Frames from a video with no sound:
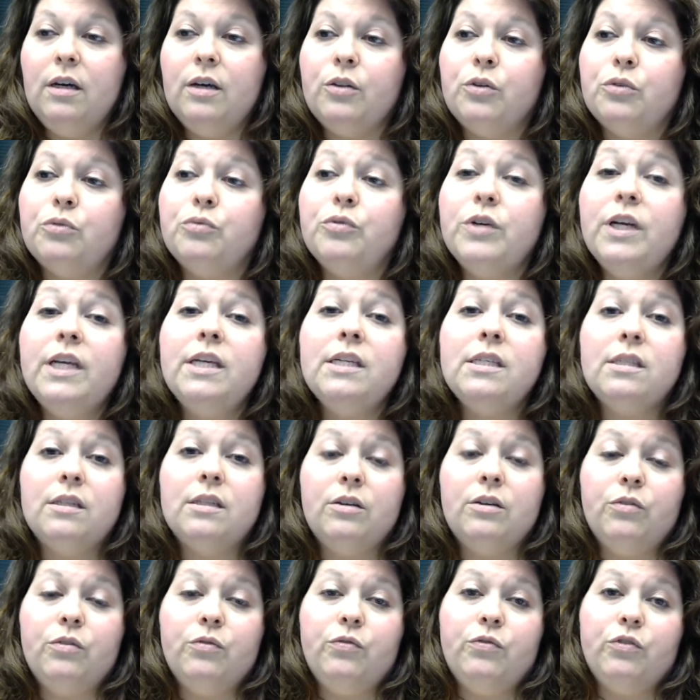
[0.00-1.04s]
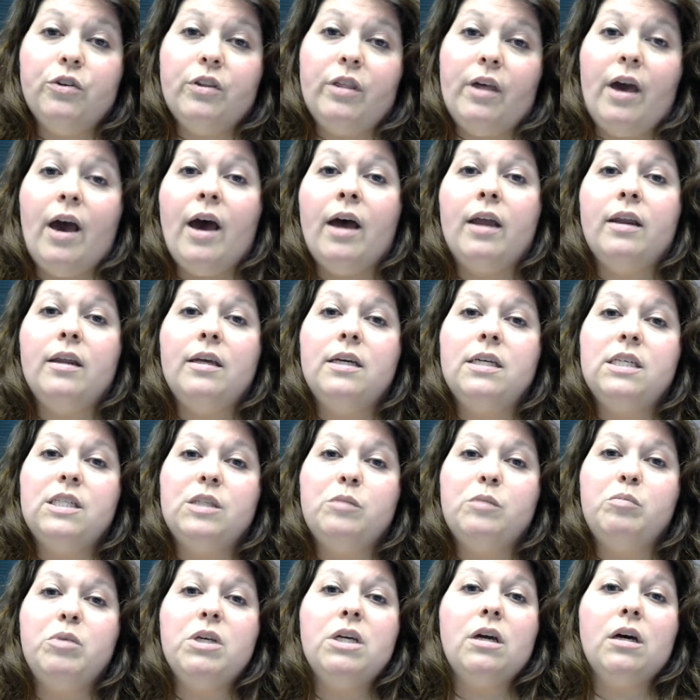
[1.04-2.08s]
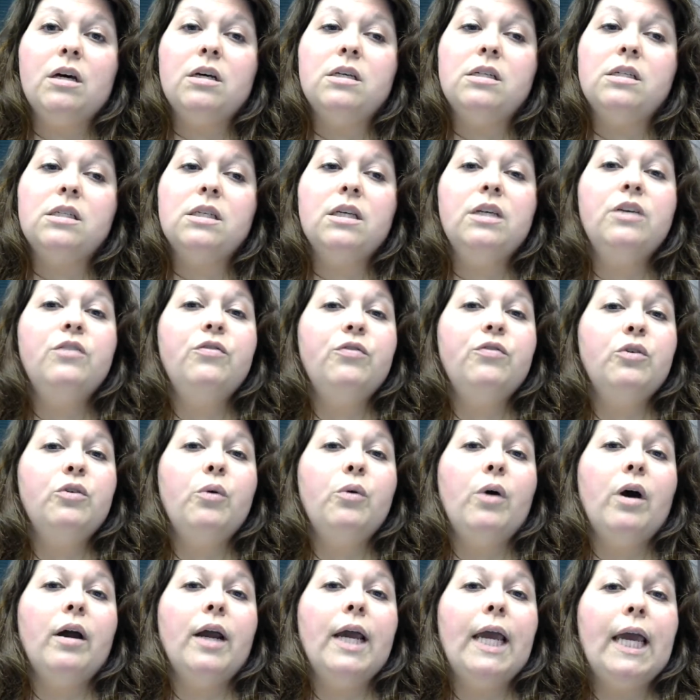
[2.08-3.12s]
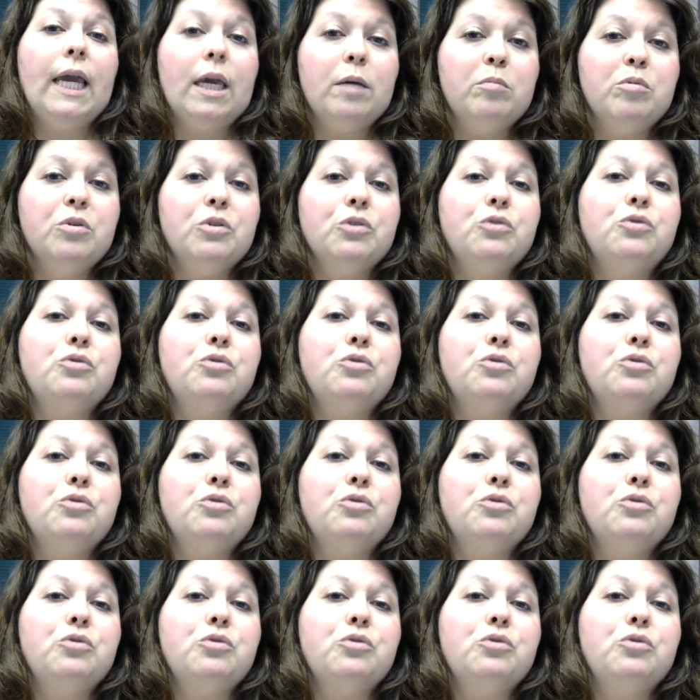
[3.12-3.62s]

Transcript: The reason for that is because if you are able